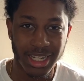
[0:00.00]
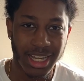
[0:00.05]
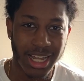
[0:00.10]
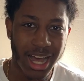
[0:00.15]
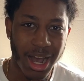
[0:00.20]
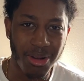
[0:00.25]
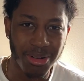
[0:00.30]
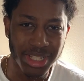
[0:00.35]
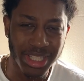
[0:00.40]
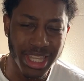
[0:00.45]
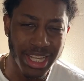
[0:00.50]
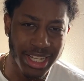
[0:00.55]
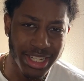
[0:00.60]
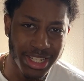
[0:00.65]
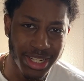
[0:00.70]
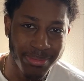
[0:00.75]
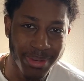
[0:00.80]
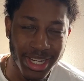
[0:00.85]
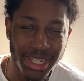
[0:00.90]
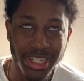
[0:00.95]
I was thinking
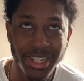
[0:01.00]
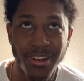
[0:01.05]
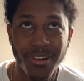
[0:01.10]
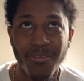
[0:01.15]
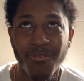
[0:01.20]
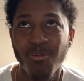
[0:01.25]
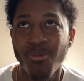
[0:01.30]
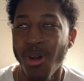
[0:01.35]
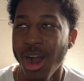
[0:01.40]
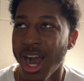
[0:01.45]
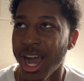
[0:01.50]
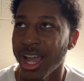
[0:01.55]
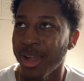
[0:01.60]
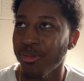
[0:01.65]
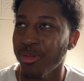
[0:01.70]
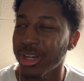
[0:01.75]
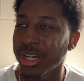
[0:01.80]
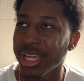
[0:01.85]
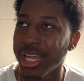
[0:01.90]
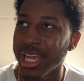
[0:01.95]
to myself, why
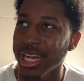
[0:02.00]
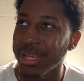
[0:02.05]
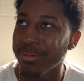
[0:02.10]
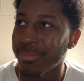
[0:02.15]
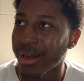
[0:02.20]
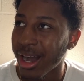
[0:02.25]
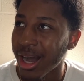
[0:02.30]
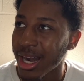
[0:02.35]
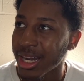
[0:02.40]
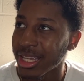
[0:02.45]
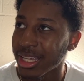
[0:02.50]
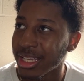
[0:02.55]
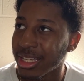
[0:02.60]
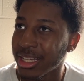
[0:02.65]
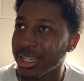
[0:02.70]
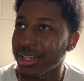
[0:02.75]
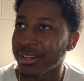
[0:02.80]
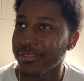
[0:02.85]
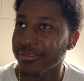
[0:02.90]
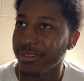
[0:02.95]
would anybody
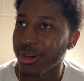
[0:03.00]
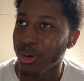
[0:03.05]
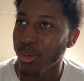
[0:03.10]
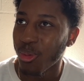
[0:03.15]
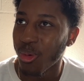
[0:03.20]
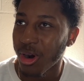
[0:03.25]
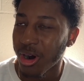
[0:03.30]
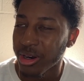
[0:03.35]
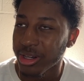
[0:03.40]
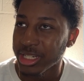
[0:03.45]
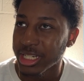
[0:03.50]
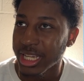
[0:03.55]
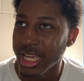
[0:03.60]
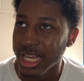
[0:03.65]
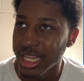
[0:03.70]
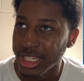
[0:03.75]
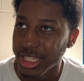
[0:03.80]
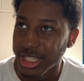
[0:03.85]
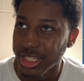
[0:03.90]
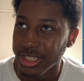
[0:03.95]
vote Walker
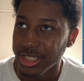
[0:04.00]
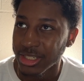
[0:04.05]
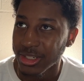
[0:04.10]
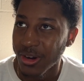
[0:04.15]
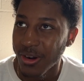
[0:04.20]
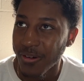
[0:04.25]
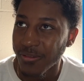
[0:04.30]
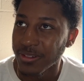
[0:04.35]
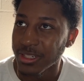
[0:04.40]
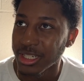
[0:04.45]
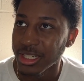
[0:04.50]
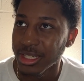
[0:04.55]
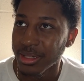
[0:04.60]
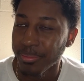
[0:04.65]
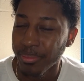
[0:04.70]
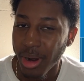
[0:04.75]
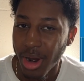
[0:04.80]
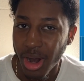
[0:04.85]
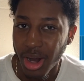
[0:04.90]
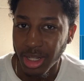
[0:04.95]
Kessler over
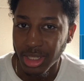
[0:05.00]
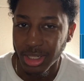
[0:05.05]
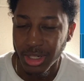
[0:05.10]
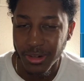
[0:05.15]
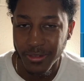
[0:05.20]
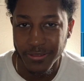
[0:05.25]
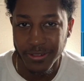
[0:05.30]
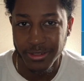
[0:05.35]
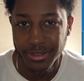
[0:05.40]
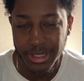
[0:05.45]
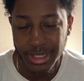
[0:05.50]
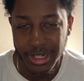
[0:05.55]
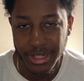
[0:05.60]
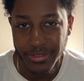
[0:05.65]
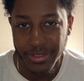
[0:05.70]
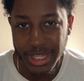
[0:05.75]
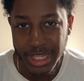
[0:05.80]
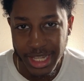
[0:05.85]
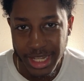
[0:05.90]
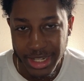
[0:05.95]
Paulo for rookie
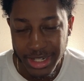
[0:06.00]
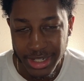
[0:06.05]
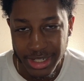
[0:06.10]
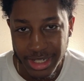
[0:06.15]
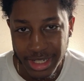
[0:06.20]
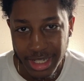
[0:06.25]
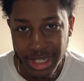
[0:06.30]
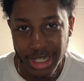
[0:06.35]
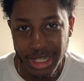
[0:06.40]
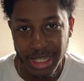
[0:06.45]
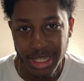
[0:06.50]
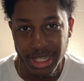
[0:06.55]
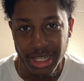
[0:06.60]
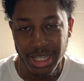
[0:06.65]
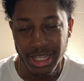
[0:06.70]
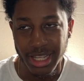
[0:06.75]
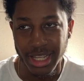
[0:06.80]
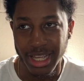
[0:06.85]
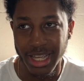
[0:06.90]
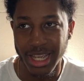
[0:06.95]
of the year?
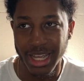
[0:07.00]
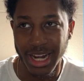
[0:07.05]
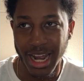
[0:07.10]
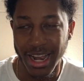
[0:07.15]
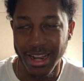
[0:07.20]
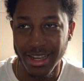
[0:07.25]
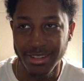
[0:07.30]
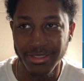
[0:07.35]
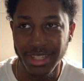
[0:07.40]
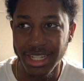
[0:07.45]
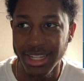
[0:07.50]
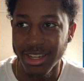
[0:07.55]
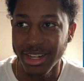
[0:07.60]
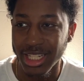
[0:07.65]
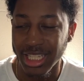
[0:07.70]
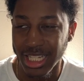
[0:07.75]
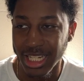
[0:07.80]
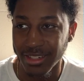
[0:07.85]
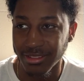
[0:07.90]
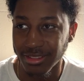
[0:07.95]
And I really
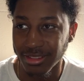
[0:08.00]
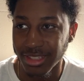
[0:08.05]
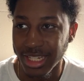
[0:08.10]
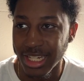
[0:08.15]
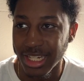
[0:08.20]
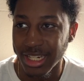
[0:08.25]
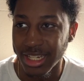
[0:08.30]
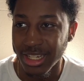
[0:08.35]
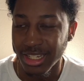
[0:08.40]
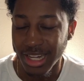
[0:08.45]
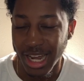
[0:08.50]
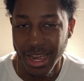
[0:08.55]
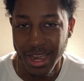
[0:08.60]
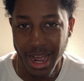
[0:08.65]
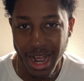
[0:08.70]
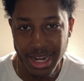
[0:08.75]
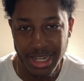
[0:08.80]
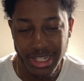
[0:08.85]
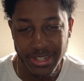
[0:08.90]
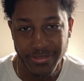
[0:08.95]
couldn't think of a reason because I
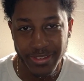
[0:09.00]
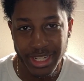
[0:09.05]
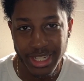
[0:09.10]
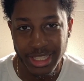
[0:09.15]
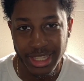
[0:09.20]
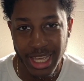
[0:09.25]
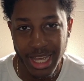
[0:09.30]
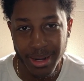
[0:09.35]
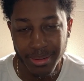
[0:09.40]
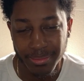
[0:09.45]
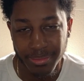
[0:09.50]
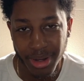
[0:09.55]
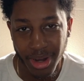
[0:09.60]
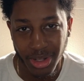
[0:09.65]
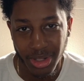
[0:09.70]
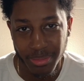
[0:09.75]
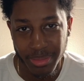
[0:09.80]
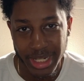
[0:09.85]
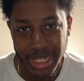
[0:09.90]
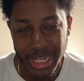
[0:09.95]
just figured that
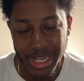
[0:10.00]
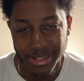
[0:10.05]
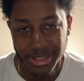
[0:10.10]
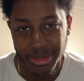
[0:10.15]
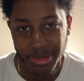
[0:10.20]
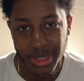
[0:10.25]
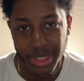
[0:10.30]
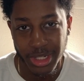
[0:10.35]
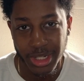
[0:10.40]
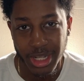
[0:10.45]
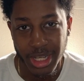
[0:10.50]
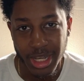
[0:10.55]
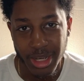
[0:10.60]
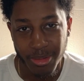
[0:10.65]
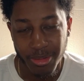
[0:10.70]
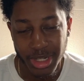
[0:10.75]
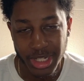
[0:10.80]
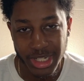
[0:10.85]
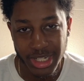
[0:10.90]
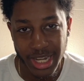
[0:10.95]
Paulo Banchero
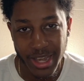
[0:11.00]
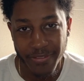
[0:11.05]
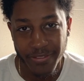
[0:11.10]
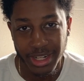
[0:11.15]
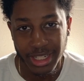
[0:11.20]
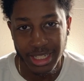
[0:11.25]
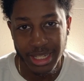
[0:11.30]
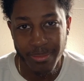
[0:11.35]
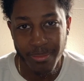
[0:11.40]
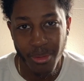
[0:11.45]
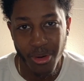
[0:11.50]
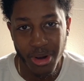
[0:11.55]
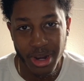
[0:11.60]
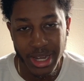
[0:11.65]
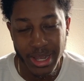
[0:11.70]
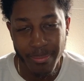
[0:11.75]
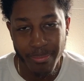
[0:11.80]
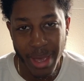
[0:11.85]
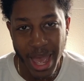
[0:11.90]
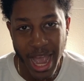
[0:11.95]
was definitely more
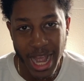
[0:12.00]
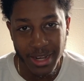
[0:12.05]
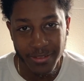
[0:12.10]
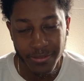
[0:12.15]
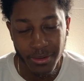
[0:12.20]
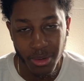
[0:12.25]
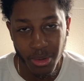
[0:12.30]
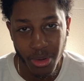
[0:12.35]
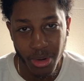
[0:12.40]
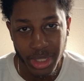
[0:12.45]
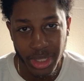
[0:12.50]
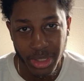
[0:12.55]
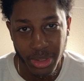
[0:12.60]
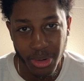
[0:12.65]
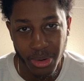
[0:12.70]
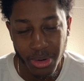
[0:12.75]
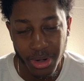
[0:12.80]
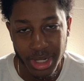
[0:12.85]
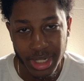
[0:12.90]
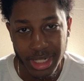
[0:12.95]
impactful on the
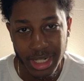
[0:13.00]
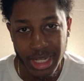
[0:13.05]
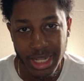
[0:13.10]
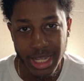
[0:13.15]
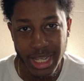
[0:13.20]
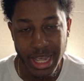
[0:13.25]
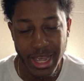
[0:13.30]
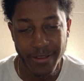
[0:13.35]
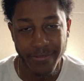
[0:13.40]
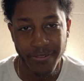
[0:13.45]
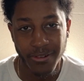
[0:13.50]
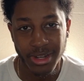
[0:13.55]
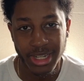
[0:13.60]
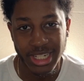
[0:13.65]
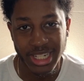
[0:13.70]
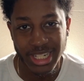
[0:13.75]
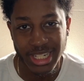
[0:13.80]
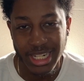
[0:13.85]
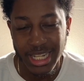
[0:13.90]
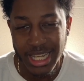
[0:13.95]
court and for
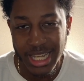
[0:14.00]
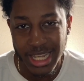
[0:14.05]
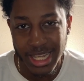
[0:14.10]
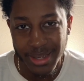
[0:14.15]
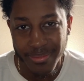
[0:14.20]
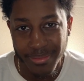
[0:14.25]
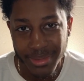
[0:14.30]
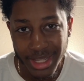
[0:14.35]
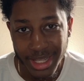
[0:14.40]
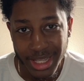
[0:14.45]
his team.